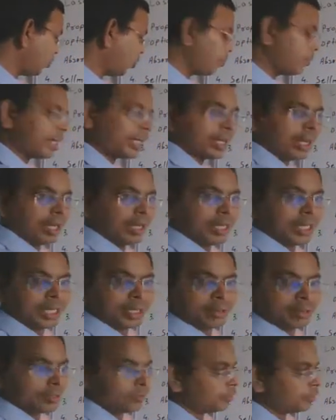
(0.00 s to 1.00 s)
omega
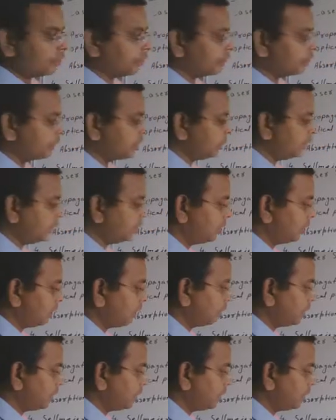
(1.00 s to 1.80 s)
angular frequency,